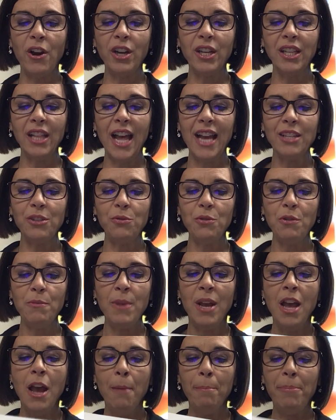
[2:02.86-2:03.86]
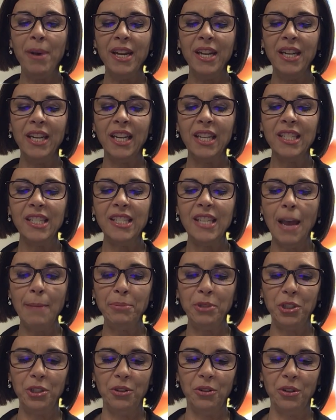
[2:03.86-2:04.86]
our classroom, but an
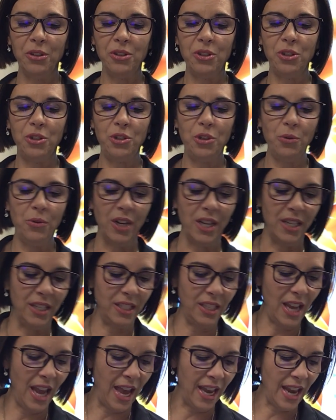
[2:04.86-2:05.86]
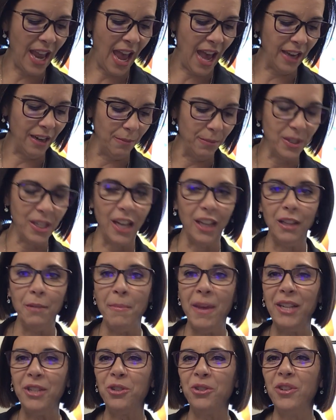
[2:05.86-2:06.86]
exceptional student at Adams
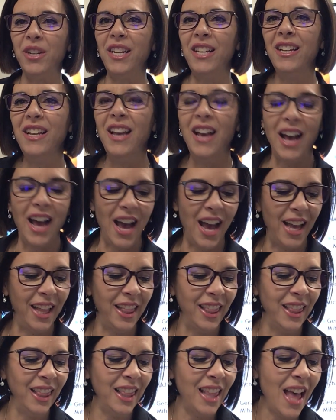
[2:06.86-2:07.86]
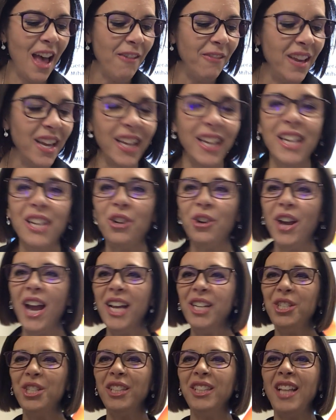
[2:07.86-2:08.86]
Elementary. I love it.
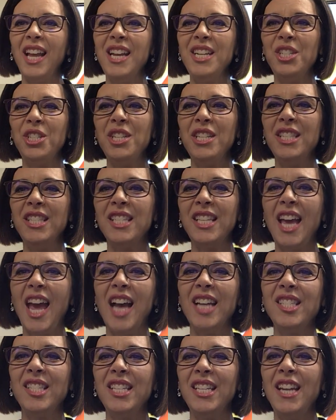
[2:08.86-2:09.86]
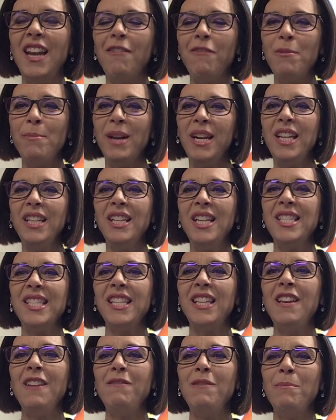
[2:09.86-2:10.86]
Congratulations, Gaston. Everybody,
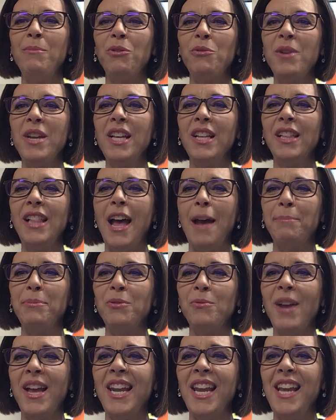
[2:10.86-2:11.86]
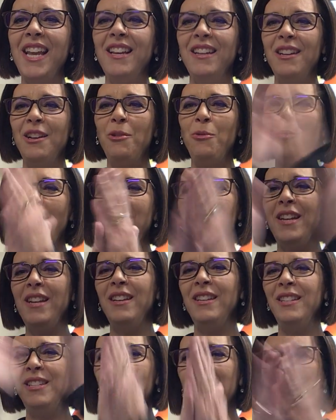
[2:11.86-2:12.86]
let's give him three claps. Ready? One,
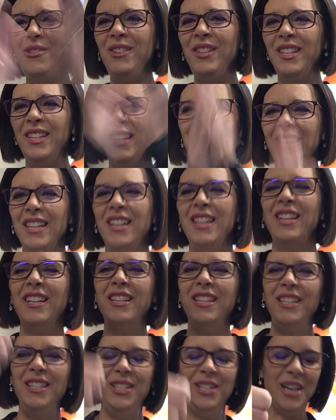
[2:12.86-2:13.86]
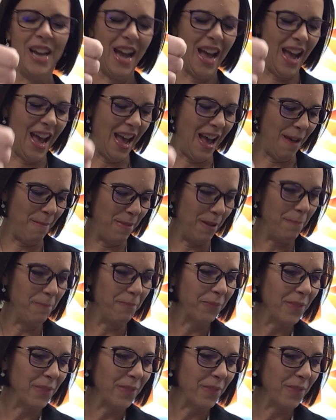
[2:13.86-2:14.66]
two. Good job.